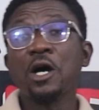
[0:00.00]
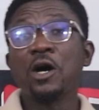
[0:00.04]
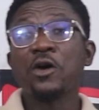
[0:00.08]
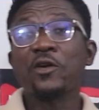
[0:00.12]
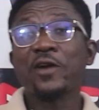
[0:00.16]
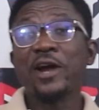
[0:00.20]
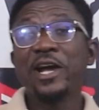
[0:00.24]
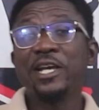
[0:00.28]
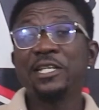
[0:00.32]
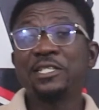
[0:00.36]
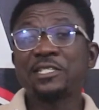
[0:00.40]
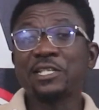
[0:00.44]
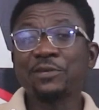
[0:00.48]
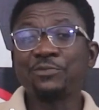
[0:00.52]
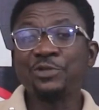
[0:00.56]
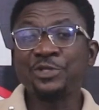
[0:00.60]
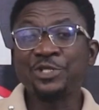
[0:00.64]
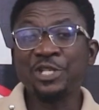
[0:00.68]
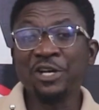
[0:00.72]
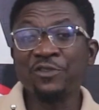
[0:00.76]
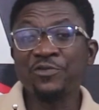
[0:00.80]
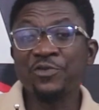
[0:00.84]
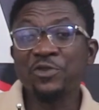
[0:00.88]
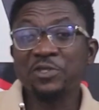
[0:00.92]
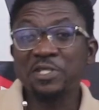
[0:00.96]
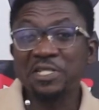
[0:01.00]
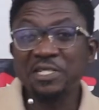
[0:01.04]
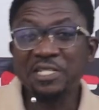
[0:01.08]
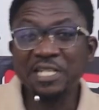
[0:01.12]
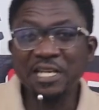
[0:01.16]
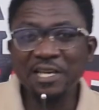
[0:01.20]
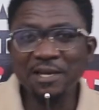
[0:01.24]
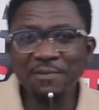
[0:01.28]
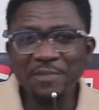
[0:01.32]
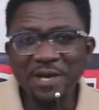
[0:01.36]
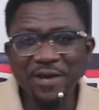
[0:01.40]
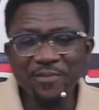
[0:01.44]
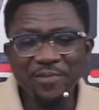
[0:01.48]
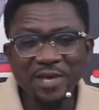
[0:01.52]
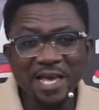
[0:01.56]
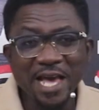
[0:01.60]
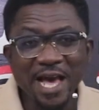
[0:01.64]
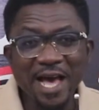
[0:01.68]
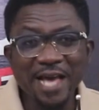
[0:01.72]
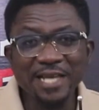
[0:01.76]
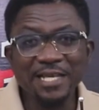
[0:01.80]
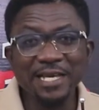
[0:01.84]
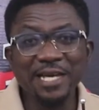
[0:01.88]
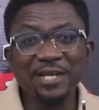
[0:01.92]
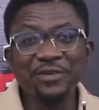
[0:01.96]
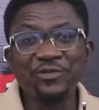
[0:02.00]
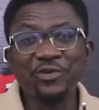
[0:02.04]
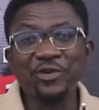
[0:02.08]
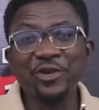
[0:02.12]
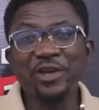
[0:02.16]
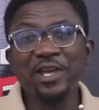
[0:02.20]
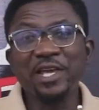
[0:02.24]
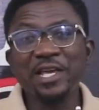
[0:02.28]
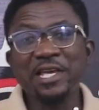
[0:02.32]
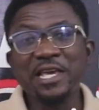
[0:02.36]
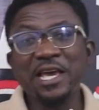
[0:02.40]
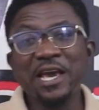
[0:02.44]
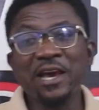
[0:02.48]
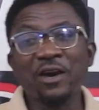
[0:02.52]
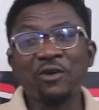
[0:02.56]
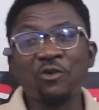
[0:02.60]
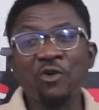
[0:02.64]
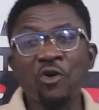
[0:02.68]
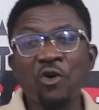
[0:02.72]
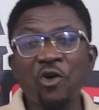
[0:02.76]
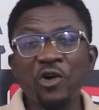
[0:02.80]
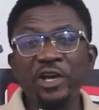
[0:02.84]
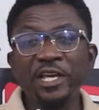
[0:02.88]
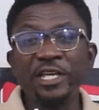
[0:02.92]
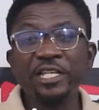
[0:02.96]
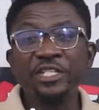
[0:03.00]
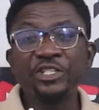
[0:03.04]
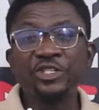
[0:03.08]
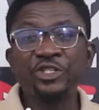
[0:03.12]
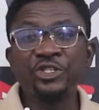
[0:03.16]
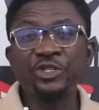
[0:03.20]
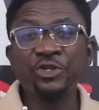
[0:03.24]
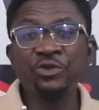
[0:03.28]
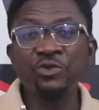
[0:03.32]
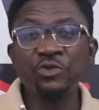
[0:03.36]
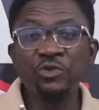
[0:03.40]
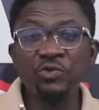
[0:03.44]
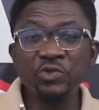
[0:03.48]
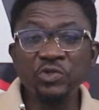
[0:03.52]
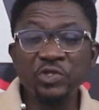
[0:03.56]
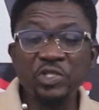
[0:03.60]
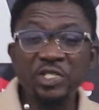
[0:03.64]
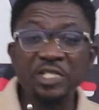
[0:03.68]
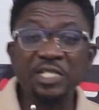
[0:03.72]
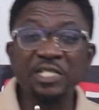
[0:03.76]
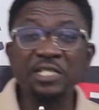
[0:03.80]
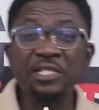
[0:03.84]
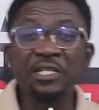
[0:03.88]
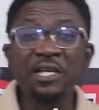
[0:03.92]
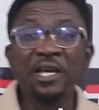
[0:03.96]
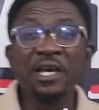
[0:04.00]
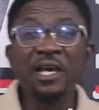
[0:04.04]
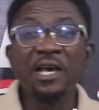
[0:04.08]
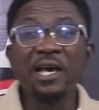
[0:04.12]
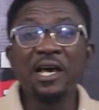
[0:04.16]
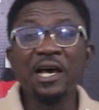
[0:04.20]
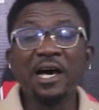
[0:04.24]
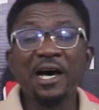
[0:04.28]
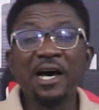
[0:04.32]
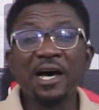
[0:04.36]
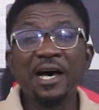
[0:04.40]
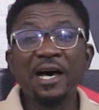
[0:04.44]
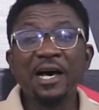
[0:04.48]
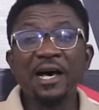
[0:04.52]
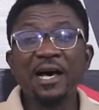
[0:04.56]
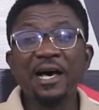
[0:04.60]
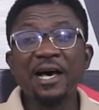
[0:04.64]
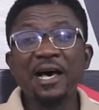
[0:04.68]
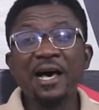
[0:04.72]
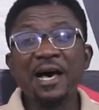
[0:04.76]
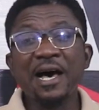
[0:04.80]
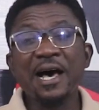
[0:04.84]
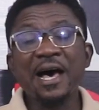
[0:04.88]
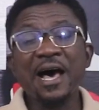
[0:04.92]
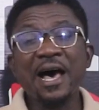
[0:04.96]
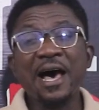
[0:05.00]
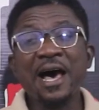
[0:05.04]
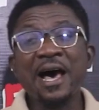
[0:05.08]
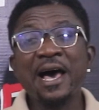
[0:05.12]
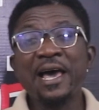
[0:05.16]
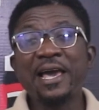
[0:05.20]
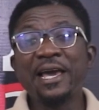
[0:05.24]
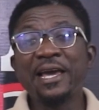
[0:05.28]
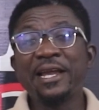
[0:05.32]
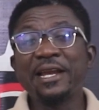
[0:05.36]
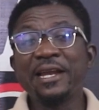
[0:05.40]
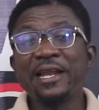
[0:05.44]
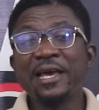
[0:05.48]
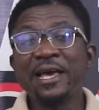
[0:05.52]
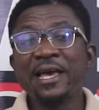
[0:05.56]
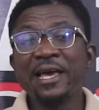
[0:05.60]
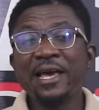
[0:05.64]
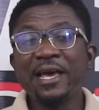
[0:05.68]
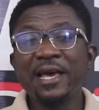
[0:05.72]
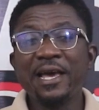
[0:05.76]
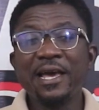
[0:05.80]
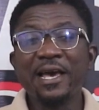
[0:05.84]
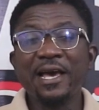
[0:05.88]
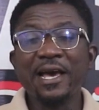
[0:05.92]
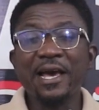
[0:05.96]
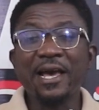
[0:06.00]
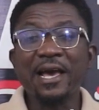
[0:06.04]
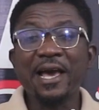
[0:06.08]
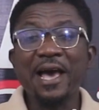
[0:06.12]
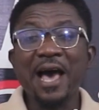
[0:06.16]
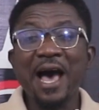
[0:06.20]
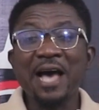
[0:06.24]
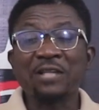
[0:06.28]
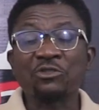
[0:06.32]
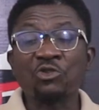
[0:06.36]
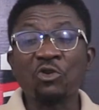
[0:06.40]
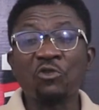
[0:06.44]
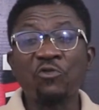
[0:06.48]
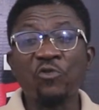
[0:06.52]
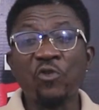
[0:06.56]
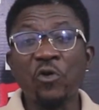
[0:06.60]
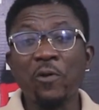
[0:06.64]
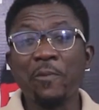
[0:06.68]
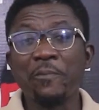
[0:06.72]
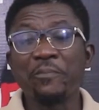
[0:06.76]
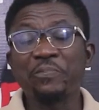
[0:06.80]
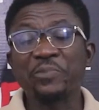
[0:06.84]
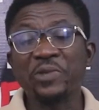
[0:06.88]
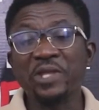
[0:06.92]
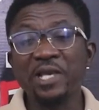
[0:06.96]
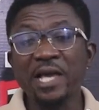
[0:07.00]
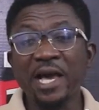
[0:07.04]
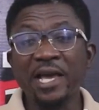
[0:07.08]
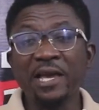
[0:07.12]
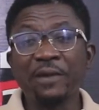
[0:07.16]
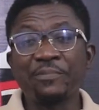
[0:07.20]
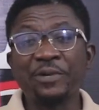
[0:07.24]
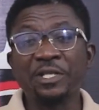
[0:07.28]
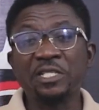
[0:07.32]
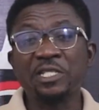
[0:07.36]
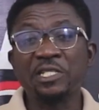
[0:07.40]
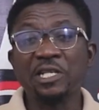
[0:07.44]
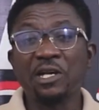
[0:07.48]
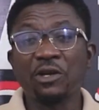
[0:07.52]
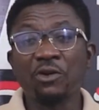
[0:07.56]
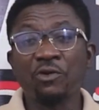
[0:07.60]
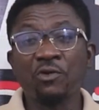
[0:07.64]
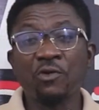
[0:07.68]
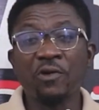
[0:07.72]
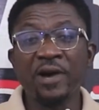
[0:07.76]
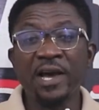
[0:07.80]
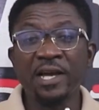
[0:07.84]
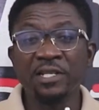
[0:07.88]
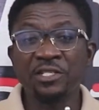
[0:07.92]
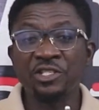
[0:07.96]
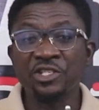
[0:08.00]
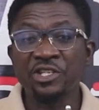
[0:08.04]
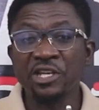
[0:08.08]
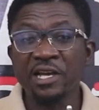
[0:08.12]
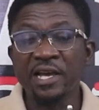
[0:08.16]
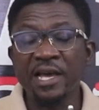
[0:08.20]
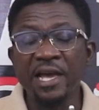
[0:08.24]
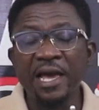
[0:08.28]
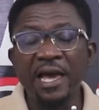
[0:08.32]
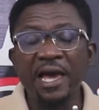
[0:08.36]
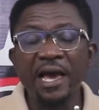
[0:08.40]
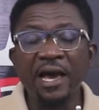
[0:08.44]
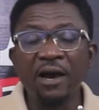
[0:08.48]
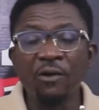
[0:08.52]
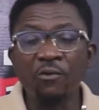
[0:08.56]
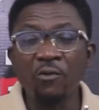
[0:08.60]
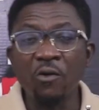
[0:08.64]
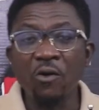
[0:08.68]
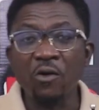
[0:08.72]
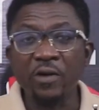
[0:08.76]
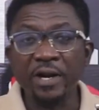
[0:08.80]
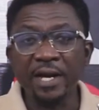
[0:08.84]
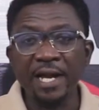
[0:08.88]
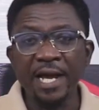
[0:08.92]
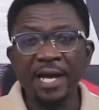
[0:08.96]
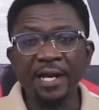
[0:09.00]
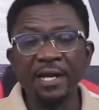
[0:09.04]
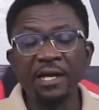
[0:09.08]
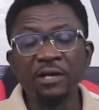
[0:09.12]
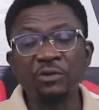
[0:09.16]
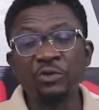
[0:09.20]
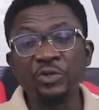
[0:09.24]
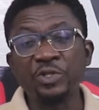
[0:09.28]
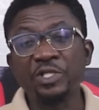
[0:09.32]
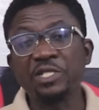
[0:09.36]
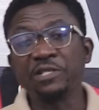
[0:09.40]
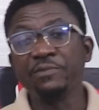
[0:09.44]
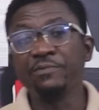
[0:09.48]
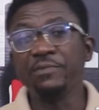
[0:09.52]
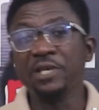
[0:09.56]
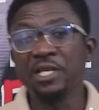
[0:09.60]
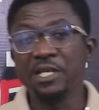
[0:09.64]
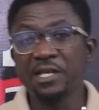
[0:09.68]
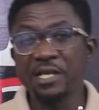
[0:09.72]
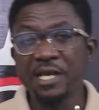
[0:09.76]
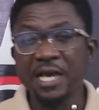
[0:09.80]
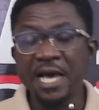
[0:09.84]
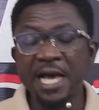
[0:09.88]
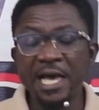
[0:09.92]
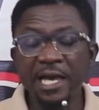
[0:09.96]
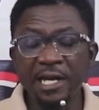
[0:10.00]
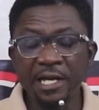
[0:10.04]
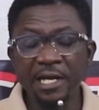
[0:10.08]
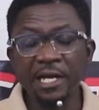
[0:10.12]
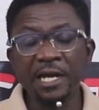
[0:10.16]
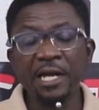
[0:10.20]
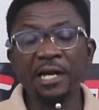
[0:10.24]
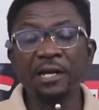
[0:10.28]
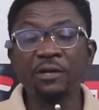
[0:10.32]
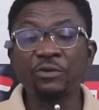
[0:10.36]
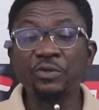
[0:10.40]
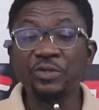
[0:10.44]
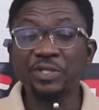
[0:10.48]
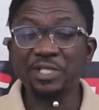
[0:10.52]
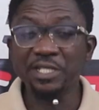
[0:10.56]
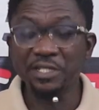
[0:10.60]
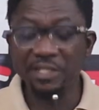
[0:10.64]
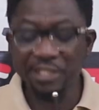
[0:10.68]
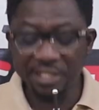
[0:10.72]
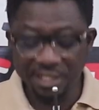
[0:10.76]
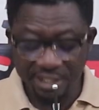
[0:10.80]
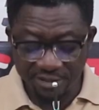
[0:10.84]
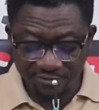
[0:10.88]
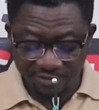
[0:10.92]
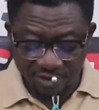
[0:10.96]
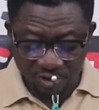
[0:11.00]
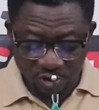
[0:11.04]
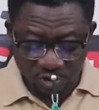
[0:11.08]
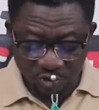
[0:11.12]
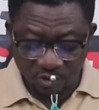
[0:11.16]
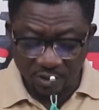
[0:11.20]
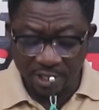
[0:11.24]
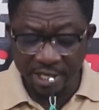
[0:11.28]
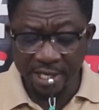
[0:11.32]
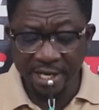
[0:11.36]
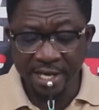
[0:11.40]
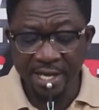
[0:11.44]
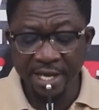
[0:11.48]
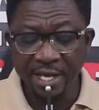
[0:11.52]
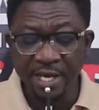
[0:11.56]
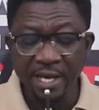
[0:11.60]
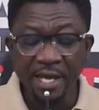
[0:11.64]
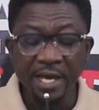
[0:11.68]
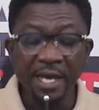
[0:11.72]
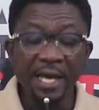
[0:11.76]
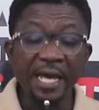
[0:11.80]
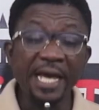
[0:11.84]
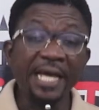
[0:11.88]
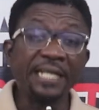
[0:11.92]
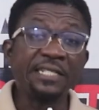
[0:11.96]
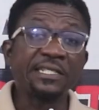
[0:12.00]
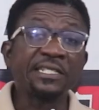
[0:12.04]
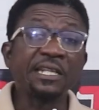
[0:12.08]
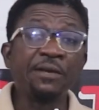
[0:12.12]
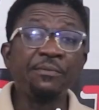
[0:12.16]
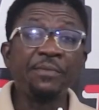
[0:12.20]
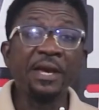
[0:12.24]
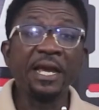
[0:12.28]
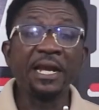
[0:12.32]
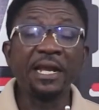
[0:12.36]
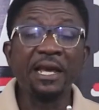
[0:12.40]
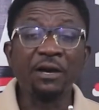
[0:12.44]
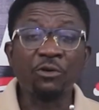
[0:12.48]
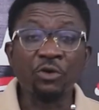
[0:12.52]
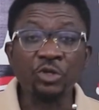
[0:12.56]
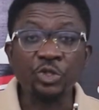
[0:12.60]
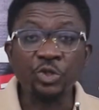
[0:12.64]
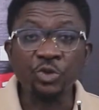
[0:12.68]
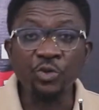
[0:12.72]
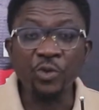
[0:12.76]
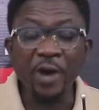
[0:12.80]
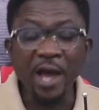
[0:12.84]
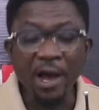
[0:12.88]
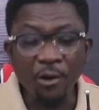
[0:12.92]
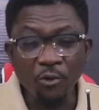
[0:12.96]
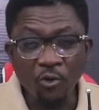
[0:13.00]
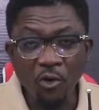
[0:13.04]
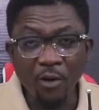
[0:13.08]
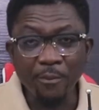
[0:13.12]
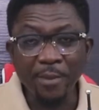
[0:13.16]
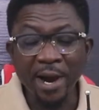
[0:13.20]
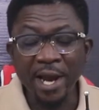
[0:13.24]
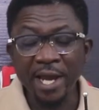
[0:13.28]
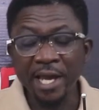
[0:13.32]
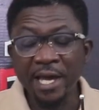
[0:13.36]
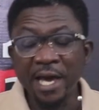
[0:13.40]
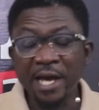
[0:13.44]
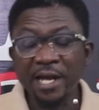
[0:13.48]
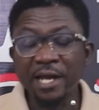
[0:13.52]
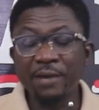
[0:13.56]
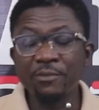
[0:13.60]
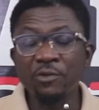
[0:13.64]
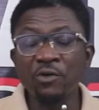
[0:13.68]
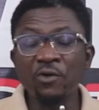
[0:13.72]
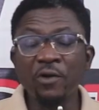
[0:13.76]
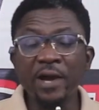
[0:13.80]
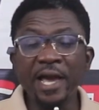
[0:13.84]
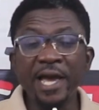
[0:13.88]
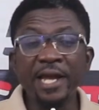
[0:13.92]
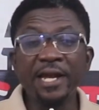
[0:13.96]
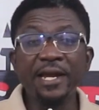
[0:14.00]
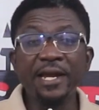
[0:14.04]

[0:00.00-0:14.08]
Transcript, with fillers: All right, I'm just forced to say, baby, I call issues. And out of form, yeah, person, no, award, Nana Kusi Media, and then Nana Kusi TV, so, and somebody, and also, my Ghanemu,